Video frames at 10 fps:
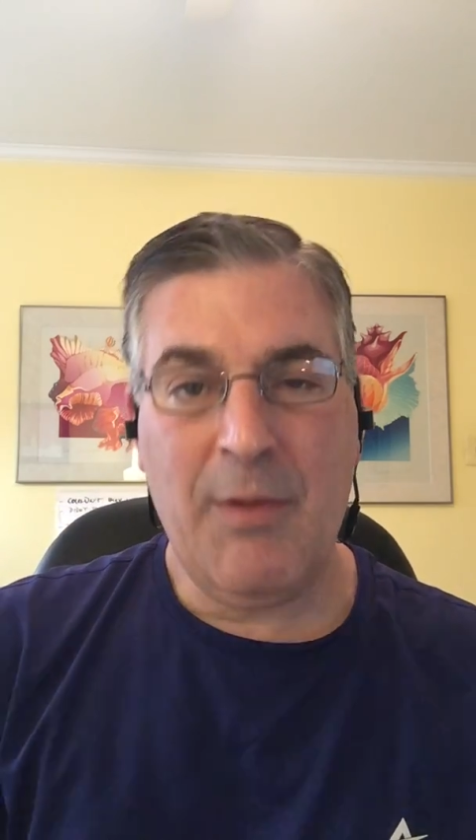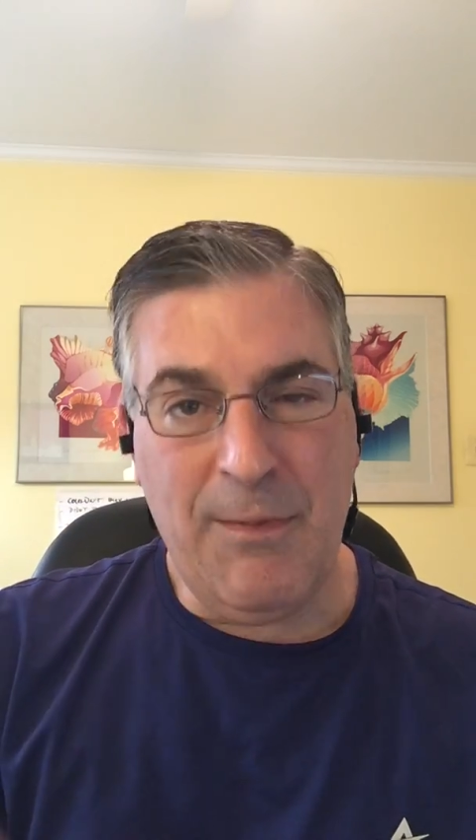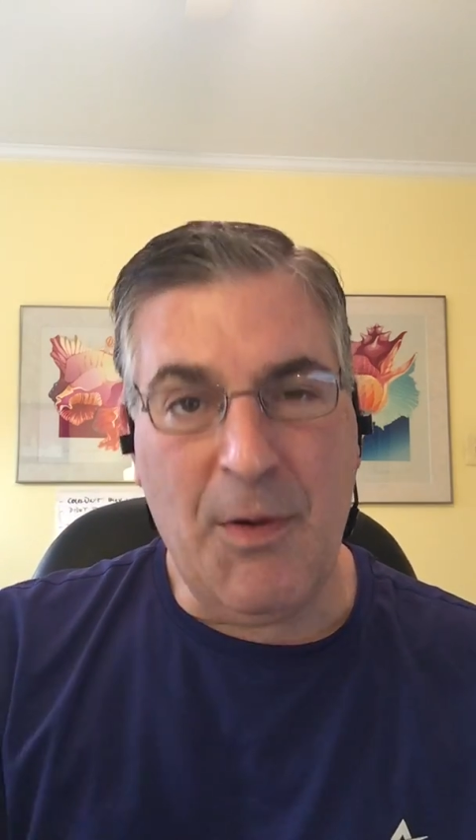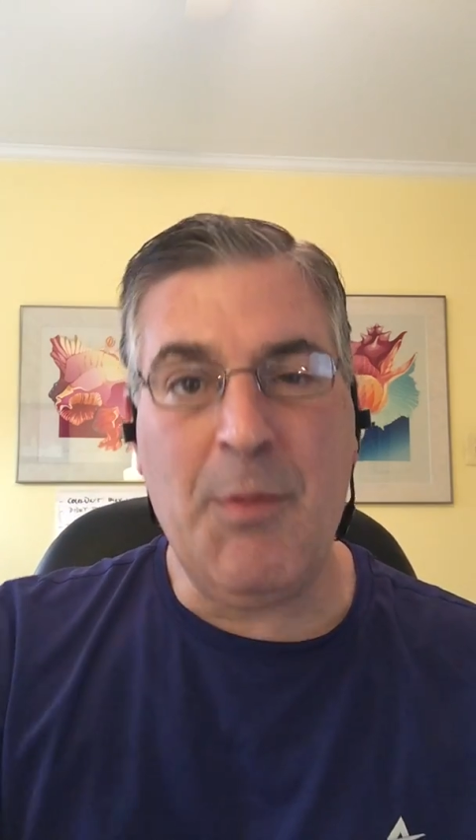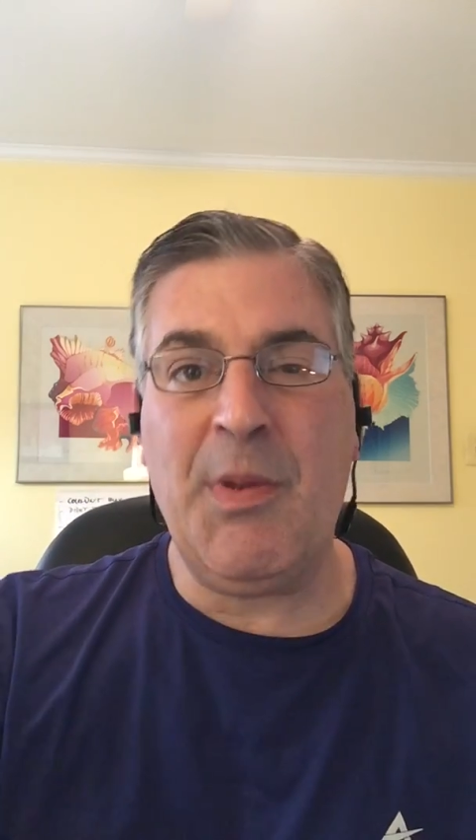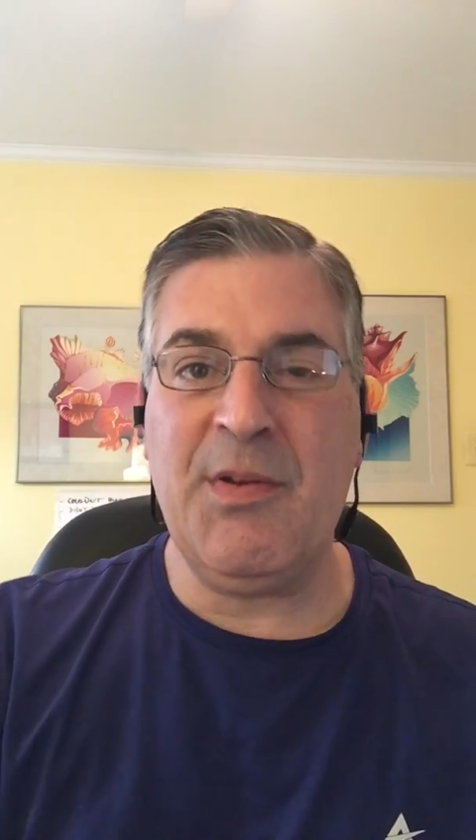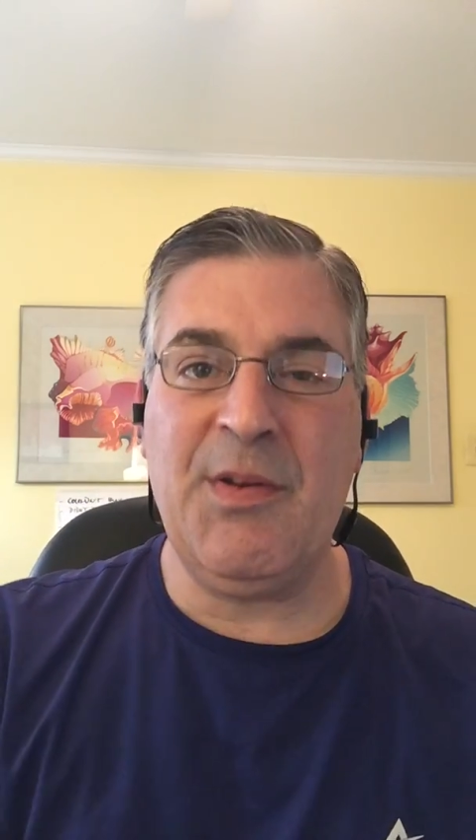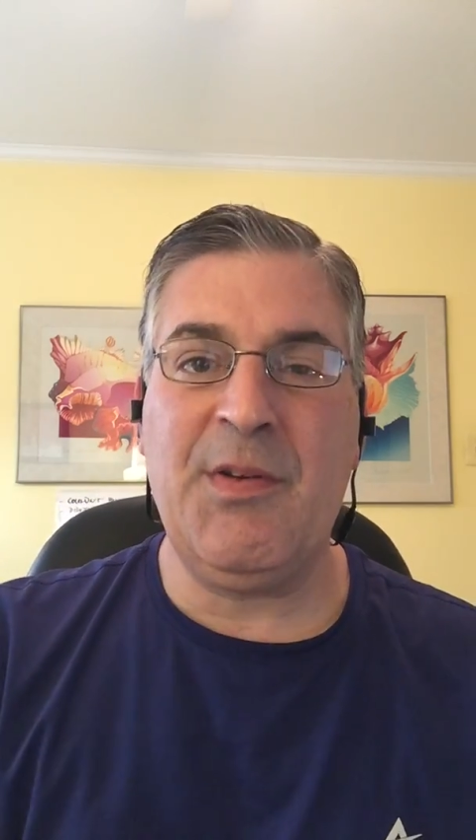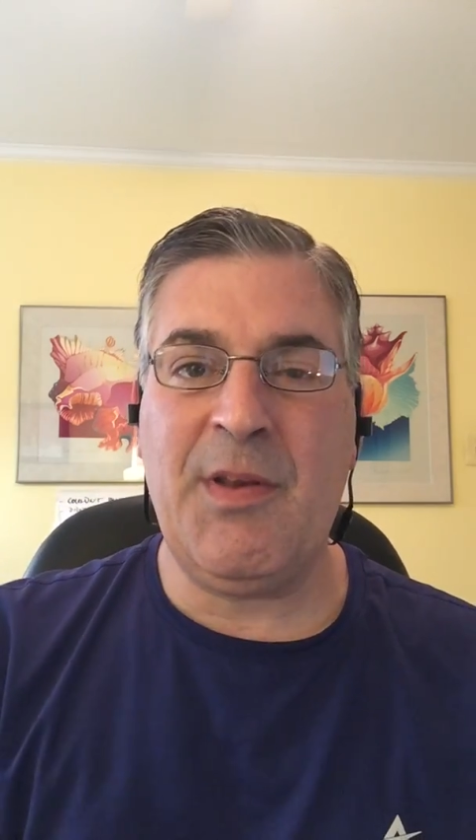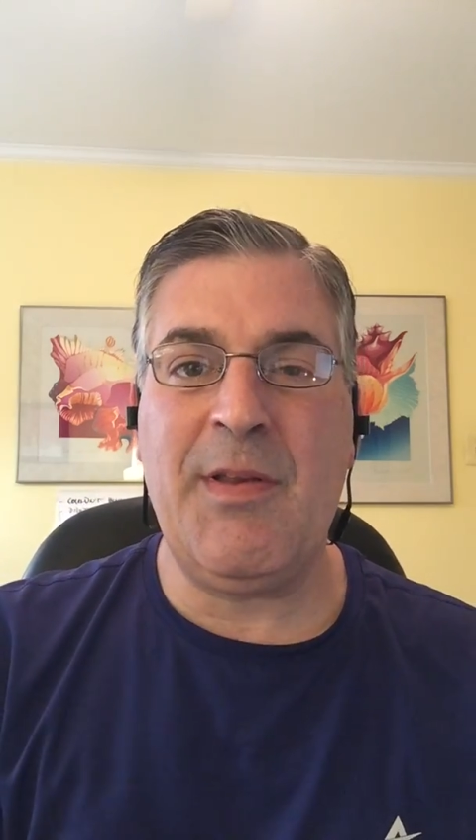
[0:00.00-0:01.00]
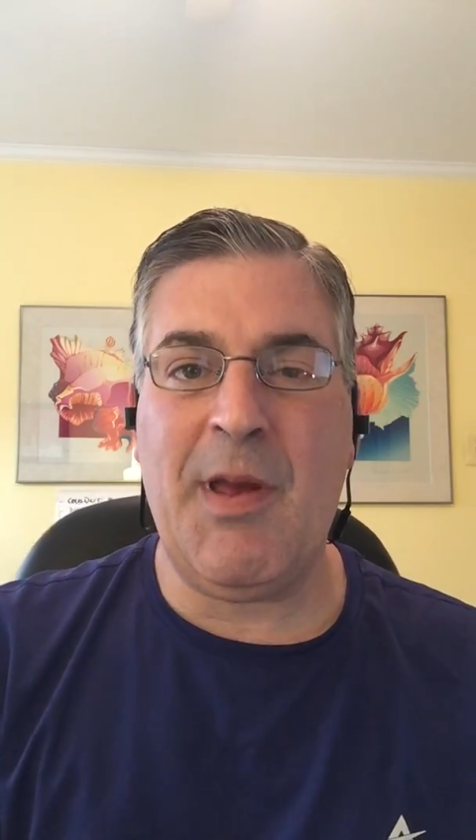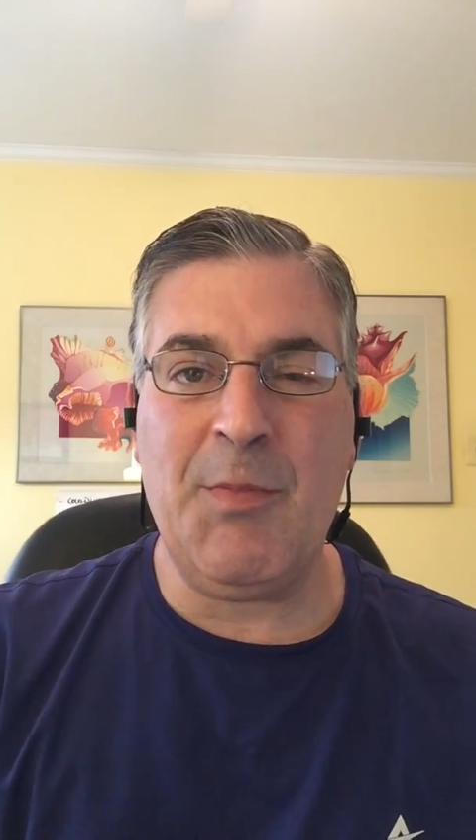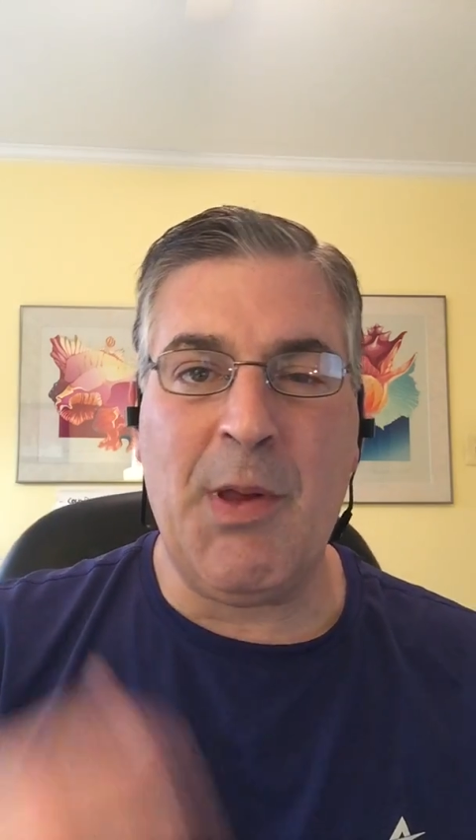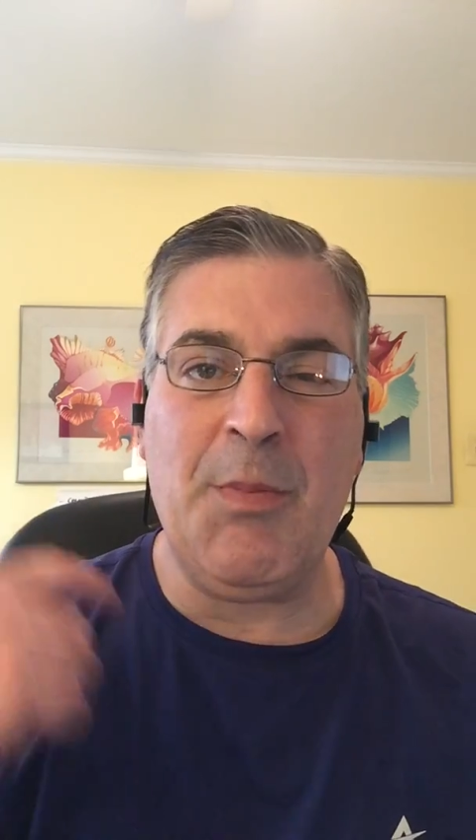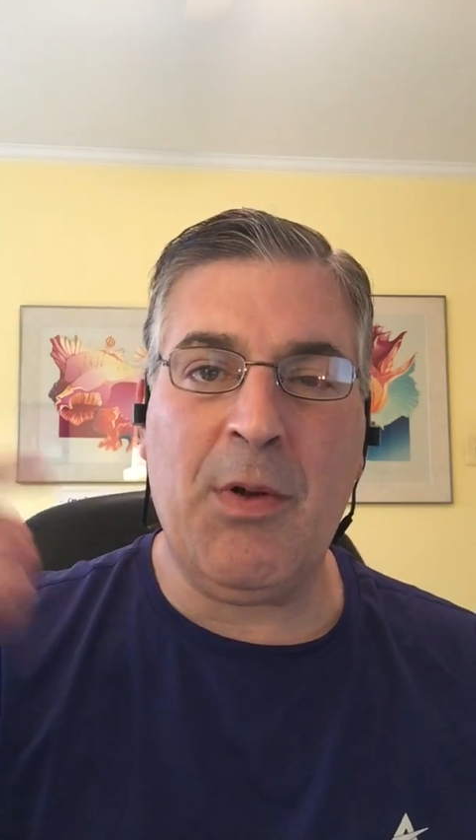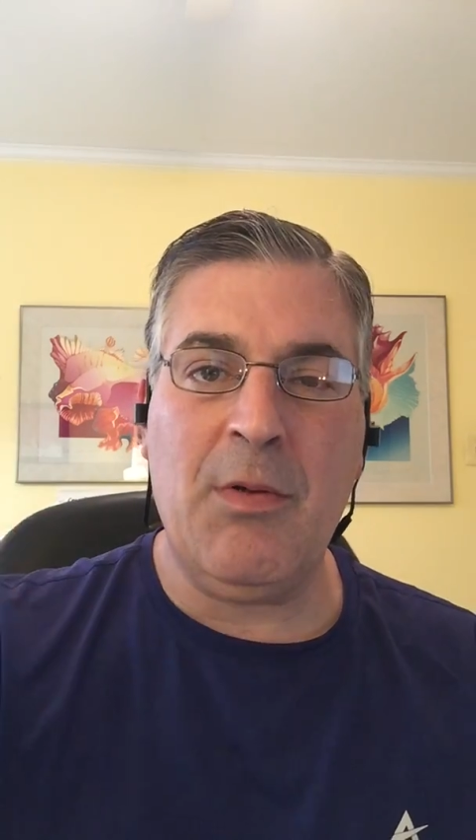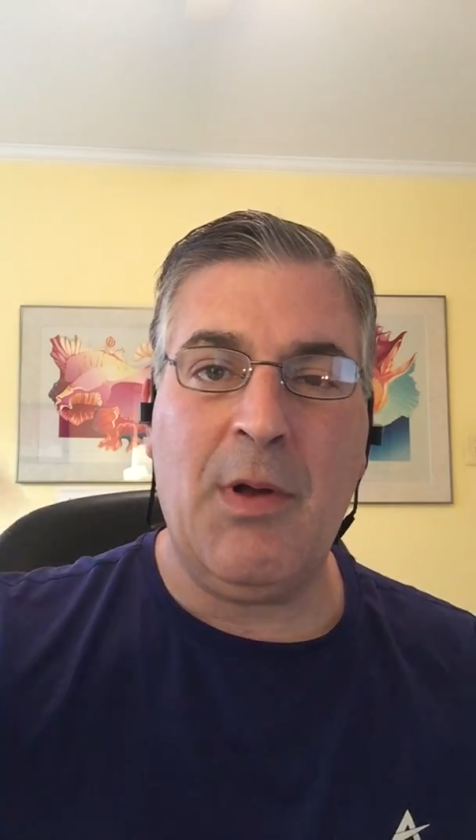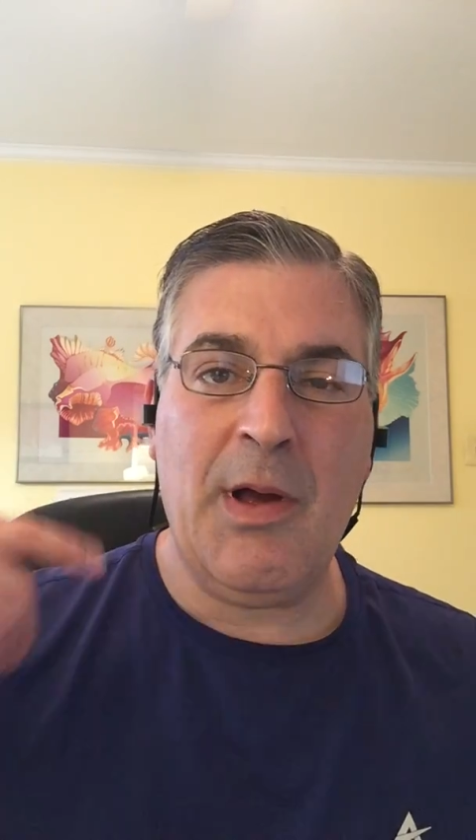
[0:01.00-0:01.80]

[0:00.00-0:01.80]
Refer business to 10 people.